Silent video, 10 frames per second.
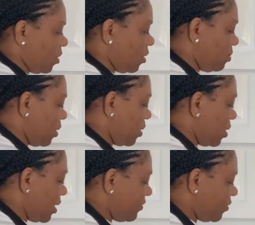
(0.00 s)
About a
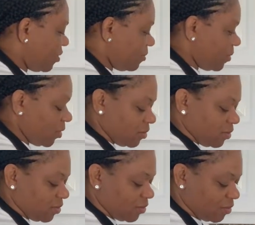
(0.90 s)
half cup
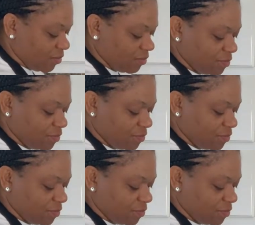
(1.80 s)
also.